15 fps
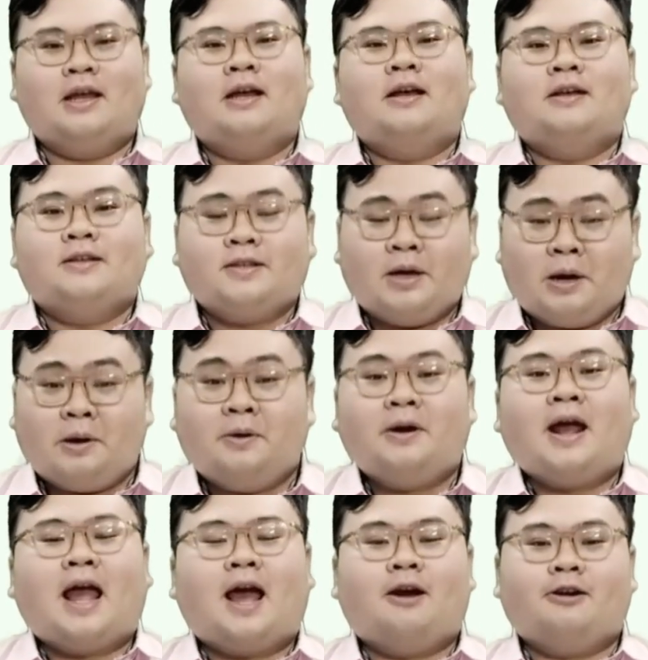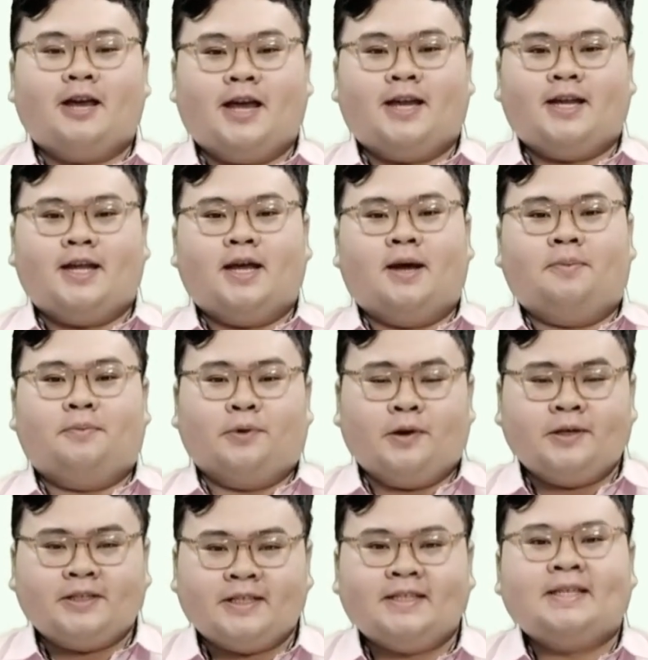So, how can the
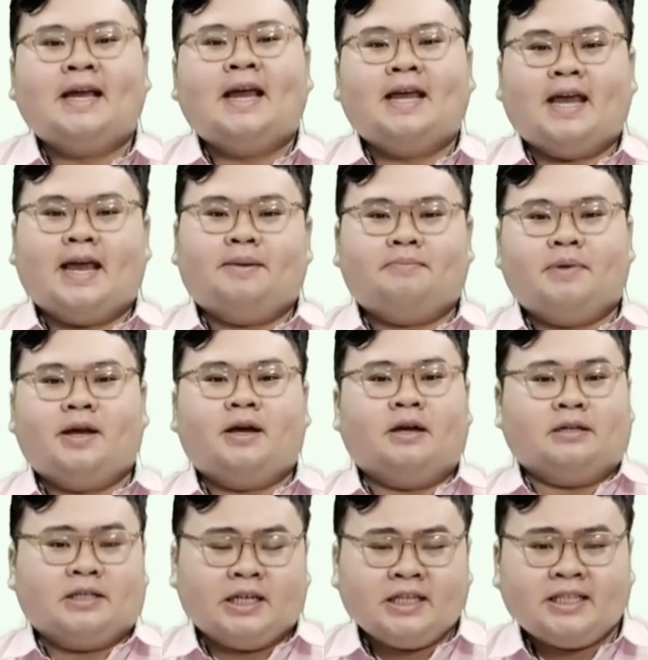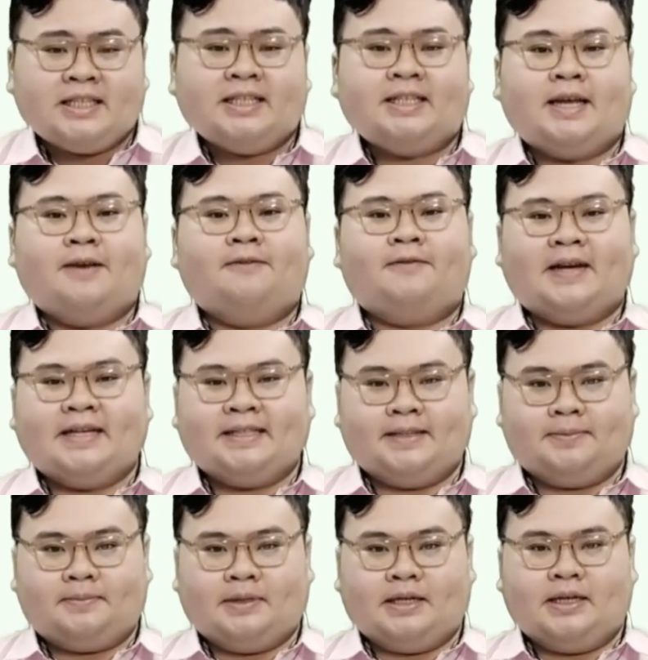approaches can be conducted
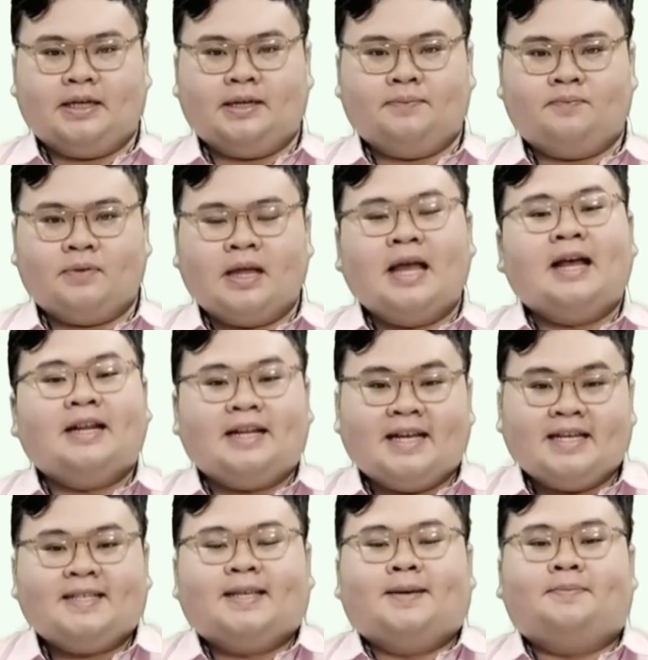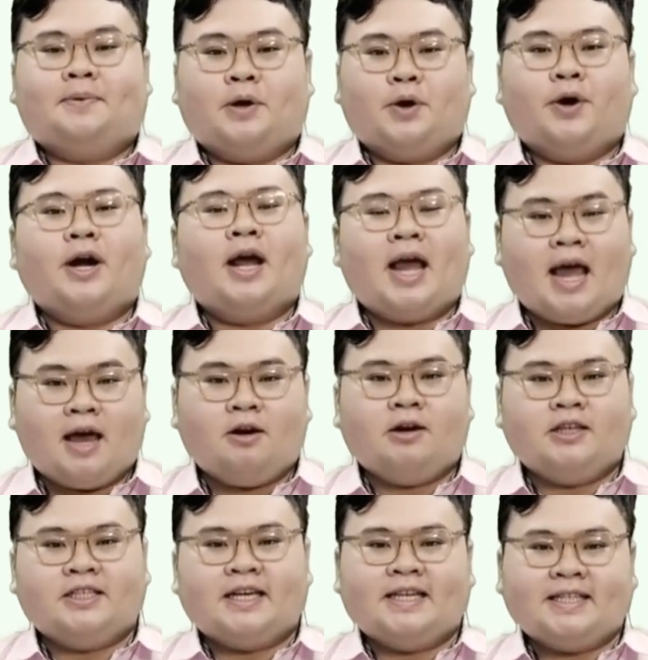effectively? Let's explore how
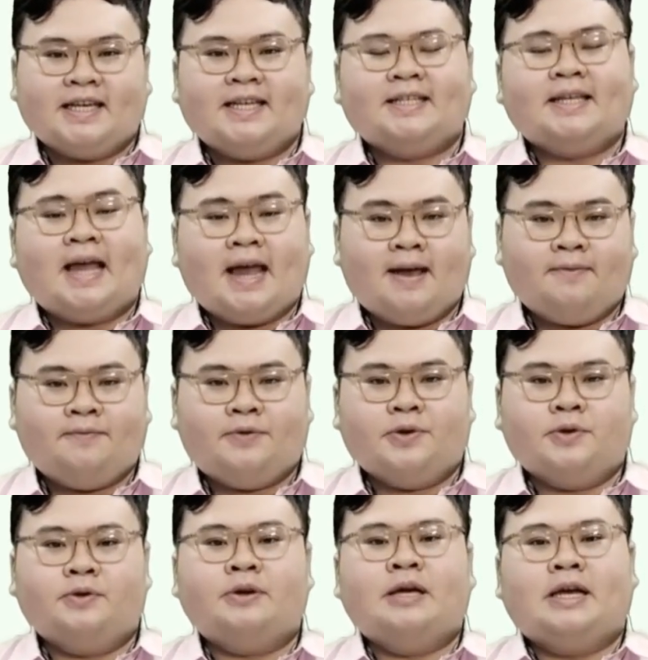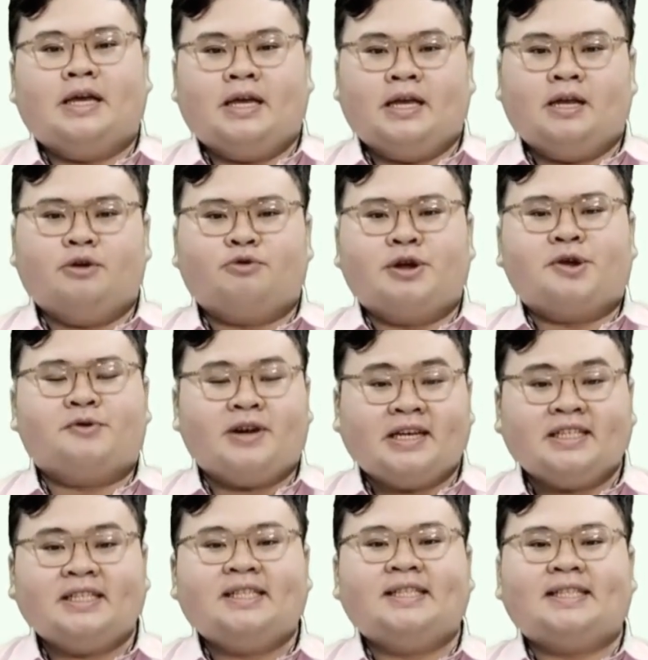AgileTest help you in regression
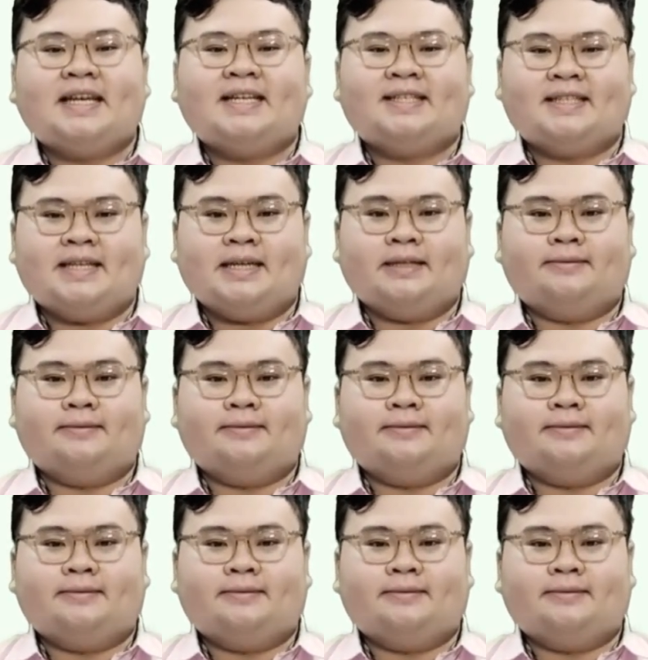testing.